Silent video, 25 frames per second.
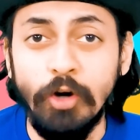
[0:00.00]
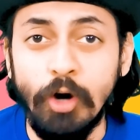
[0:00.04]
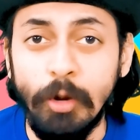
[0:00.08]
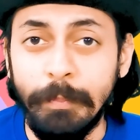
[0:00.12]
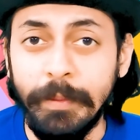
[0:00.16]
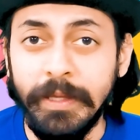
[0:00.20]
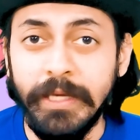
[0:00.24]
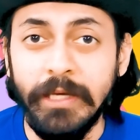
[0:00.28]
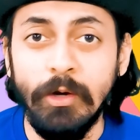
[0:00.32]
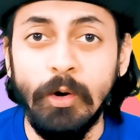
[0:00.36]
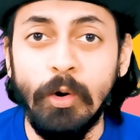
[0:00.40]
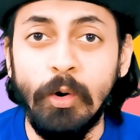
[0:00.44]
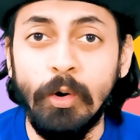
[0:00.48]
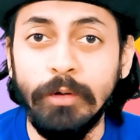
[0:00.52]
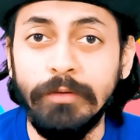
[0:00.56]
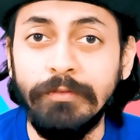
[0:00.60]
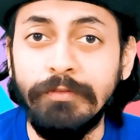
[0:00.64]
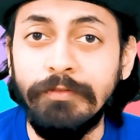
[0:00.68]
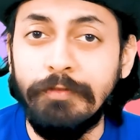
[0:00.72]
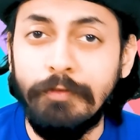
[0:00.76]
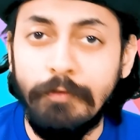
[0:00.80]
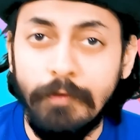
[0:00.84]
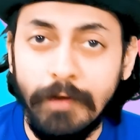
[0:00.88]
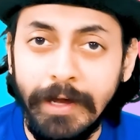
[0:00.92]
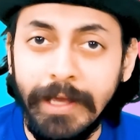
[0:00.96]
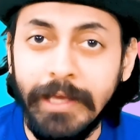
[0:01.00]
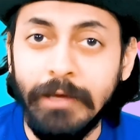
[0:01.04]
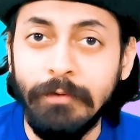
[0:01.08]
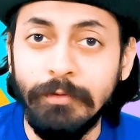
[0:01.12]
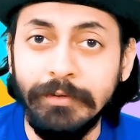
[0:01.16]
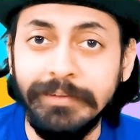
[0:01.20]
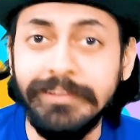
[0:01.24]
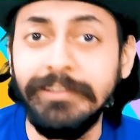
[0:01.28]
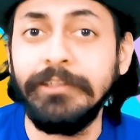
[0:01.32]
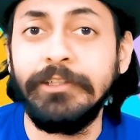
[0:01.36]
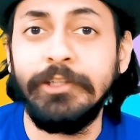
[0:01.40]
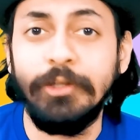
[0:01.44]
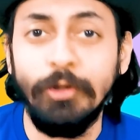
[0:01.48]
copy on
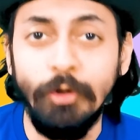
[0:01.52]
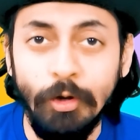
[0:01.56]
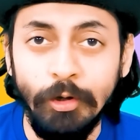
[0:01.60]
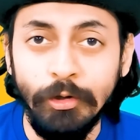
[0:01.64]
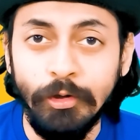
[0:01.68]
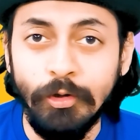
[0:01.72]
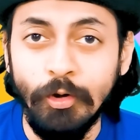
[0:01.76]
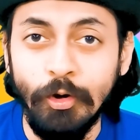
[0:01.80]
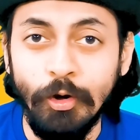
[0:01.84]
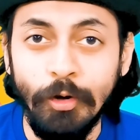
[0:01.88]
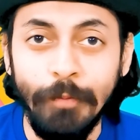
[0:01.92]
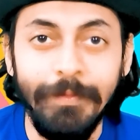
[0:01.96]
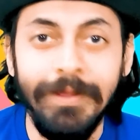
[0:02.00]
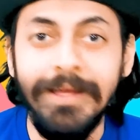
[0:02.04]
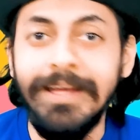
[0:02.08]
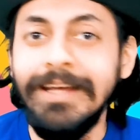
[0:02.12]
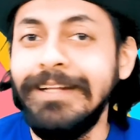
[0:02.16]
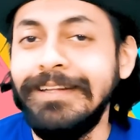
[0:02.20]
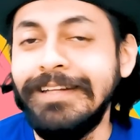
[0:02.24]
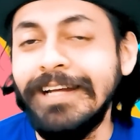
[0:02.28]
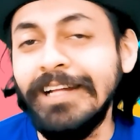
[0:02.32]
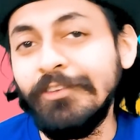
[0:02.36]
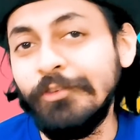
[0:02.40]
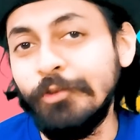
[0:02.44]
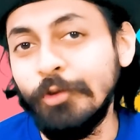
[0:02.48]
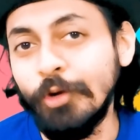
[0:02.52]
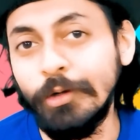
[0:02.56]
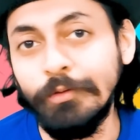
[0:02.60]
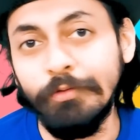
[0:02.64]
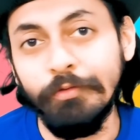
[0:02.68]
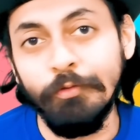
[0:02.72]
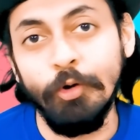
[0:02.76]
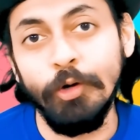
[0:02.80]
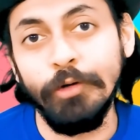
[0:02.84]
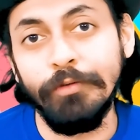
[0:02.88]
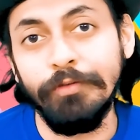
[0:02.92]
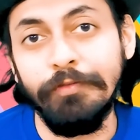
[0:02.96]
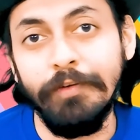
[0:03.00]
Fiverr.com. That's not
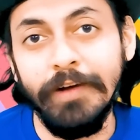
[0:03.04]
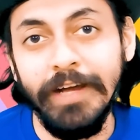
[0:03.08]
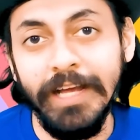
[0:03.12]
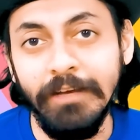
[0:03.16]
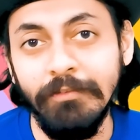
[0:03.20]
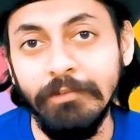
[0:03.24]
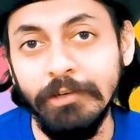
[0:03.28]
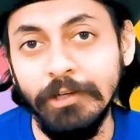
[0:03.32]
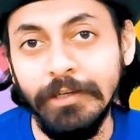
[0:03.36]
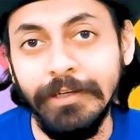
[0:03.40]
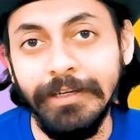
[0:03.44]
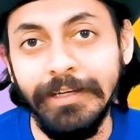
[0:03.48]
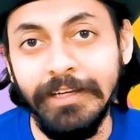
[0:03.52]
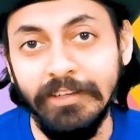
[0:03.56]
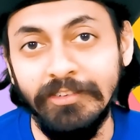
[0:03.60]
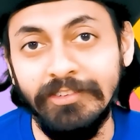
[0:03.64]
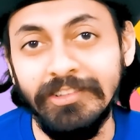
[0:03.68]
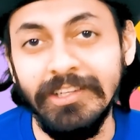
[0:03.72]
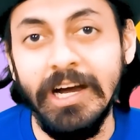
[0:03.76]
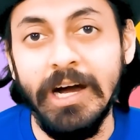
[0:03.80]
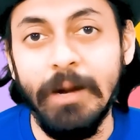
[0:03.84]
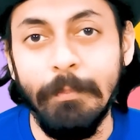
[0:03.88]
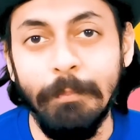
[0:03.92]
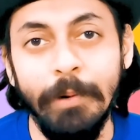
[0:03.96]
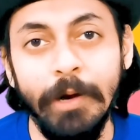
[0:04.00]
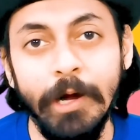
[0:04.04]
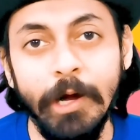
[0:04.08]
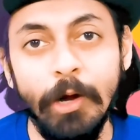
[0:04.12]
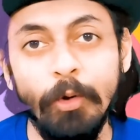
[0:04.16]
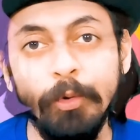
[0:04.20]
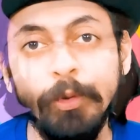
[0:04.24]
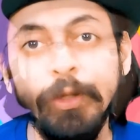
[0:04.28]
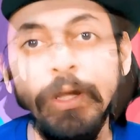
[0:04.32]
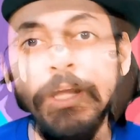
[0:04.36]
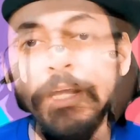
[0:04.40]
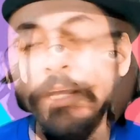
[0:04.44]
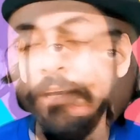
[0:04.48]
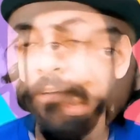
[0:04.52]
what Fiverr is
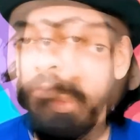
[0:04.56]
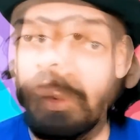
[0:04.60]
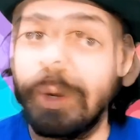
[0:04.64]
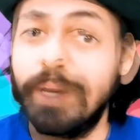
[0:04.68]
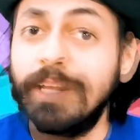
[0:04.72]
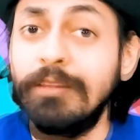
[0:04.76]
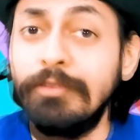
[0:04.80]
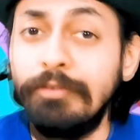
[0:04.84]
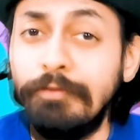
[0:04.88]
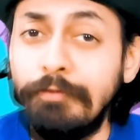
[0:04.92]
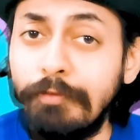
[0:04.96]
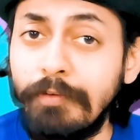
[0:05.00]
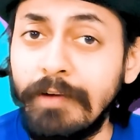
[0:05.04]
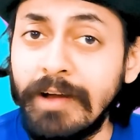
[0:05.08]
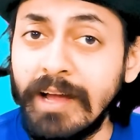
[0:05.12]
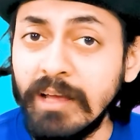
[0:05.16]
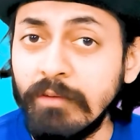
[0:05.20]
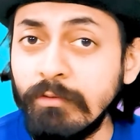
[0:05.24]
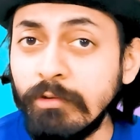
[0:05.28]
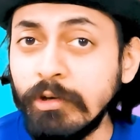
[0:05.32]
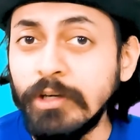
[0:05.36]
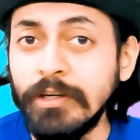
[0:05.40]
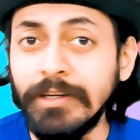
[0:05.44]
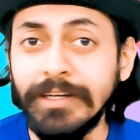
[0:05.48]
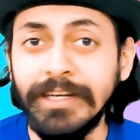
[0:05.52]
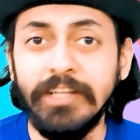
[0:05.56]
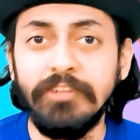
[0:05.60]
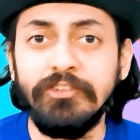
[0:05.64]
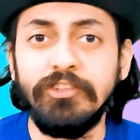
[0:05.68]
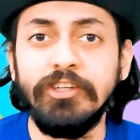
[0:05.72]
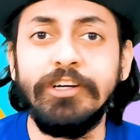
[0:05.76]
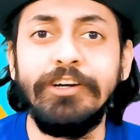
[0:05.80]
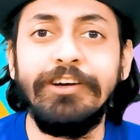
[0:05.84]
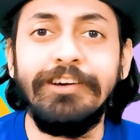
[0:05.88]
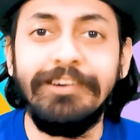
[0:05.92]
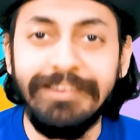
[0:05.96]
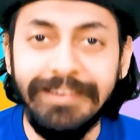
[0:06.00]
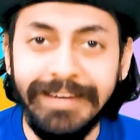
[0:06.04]
about. So while Fiverr is
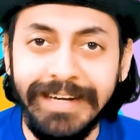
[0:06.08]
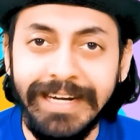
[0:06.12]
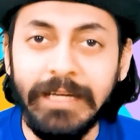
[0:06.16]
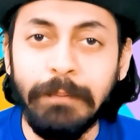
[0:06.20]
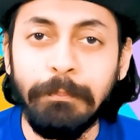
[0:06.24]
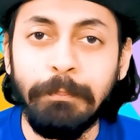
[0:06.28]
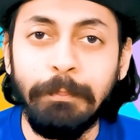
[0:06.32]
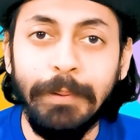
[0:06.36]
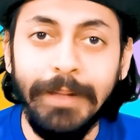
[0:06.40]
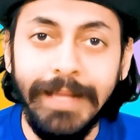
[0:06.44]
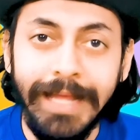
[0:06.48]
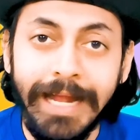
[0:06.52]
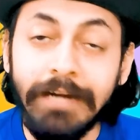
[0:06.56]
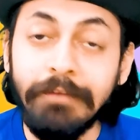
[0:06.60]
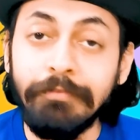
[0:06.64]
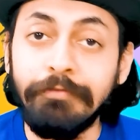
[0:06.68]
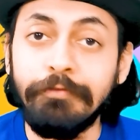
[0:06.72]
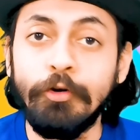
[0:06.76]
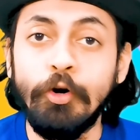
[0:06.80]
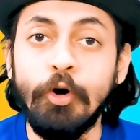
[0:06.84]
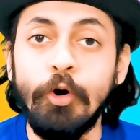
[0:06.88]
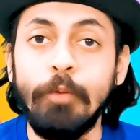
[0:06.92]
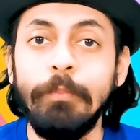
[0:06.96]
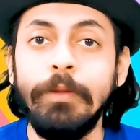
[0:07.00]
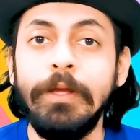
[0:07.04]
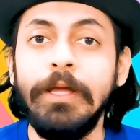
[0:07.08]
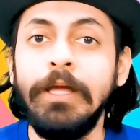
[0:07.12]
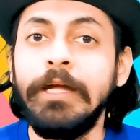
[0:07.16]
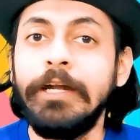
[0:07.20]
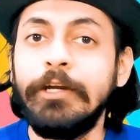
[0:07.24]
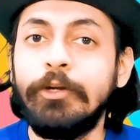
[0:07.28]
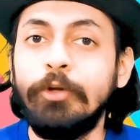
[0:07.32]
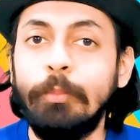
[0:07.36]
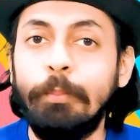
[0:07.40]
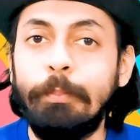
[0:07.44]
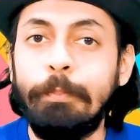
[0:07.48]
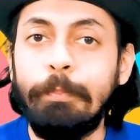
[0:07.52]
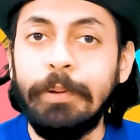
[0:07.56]
a great platform
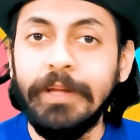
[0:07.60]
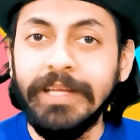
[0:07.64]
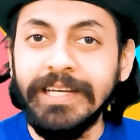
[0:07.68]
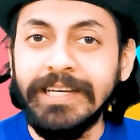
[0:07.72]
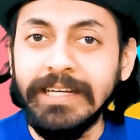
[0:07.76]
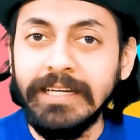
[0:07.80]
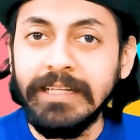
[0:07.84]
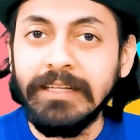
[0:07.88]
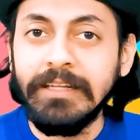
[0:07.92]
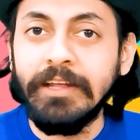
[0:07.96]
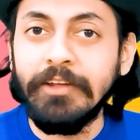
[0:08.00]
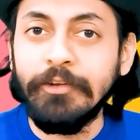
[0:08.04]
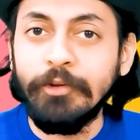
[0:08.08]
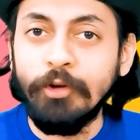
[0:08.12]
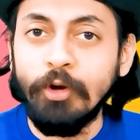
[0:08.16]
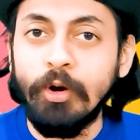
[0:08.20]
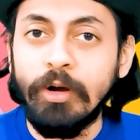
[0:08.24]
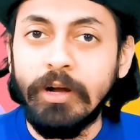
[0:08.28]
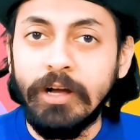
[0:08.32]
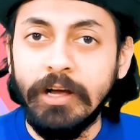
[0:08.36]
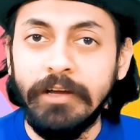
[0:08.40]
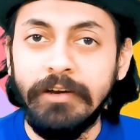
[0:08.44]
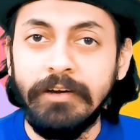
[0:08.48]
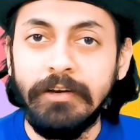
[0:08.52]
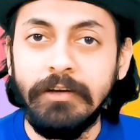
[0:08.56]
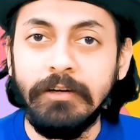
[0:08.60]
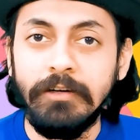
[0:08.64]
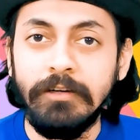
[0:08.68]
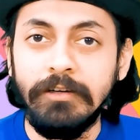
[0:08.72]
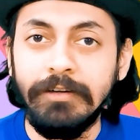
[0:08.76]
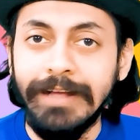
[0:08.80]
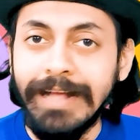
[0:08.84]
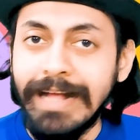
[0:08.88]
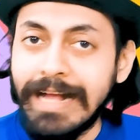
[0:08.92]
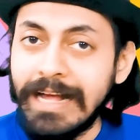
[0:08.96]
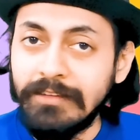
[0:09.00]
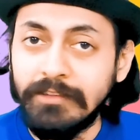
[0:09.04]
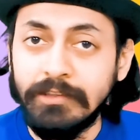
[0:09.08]
to begin your career
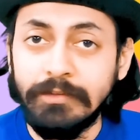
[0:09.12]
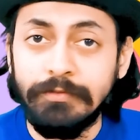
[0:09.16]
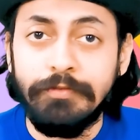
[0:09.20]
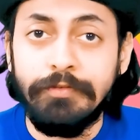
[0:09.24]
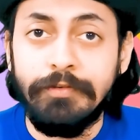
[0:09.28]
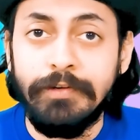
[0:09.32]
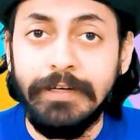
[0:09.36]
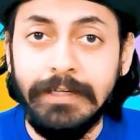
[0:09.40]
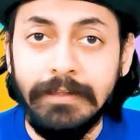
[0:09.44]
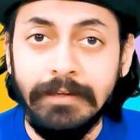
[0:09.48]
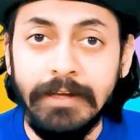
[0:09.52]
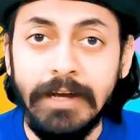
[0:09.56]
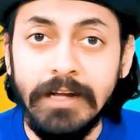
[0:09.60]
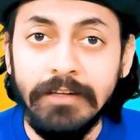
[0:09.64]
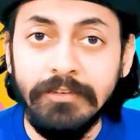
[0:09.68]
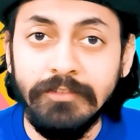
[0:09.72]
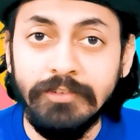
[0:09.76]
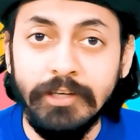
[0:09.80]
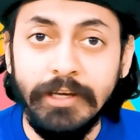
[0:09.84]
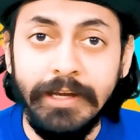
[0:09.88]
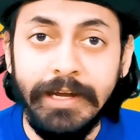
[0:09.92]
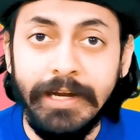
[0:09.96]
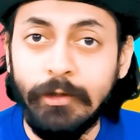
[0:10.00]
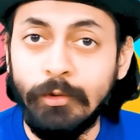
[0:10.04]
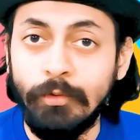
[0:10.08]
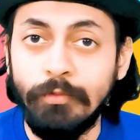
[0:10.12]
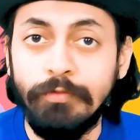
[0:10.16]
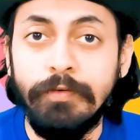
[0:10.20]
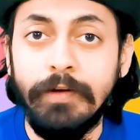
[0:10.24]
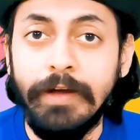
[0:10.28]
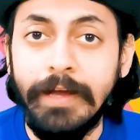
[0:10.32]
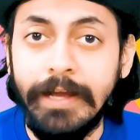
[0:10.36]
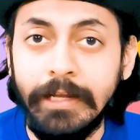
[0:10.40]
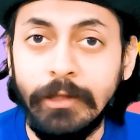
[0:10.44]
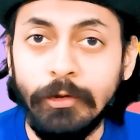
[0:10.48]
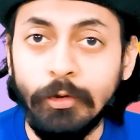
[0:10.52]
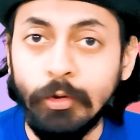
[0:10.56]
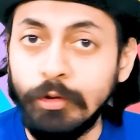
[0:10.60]
as a freelancer and to
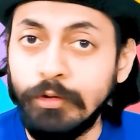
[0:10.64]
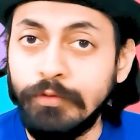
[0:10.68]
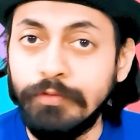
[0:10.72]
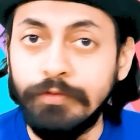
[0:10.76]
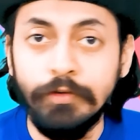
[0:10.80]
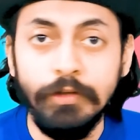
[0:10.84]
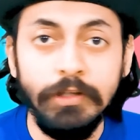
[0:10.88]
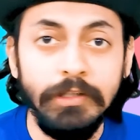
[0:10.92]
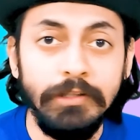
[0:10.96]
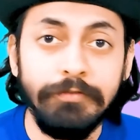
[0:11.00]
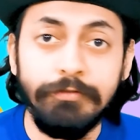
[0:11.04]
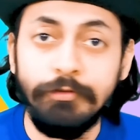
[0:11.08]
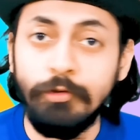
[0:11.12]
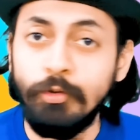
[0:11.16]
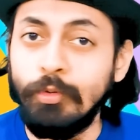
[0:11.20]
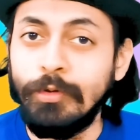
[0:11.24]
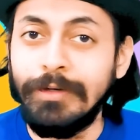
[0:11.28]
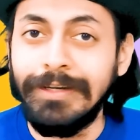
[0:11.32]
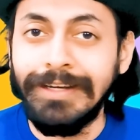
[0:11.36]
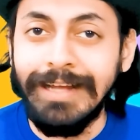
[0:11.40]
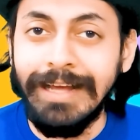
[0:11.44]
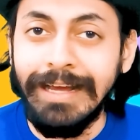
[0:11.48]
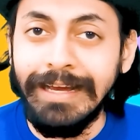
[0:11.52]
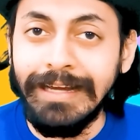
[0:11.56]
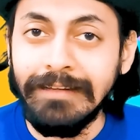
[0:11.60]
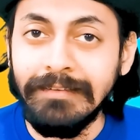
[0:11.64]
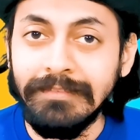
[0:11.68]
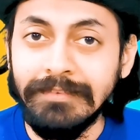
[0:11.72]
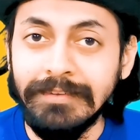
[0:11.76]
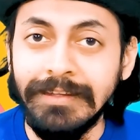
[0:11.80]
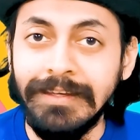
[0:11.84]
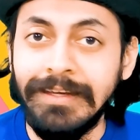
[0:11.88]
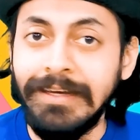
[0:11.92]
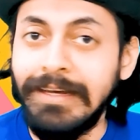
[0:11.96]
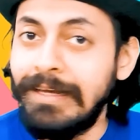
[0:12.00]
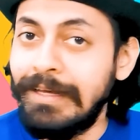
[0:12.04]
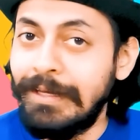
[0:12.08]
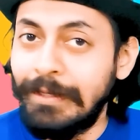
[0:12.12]
find those first few clients,
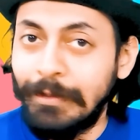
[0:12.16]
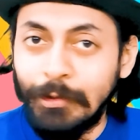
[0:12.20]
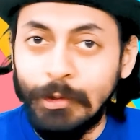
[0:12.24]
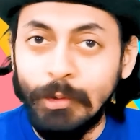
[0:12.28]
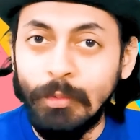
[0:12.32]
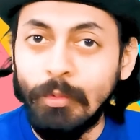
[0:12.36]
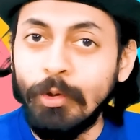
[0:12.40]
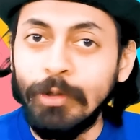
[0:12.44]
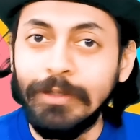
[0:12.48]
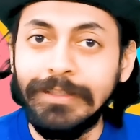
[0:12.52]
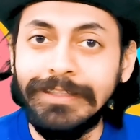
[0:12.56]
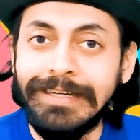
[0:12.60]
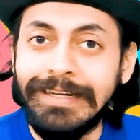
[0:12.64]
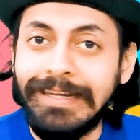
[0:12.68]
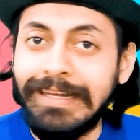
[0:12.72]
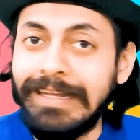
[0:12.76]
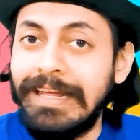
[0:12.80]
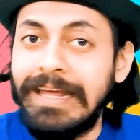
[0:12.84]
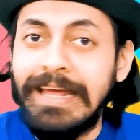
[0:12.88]
you know what?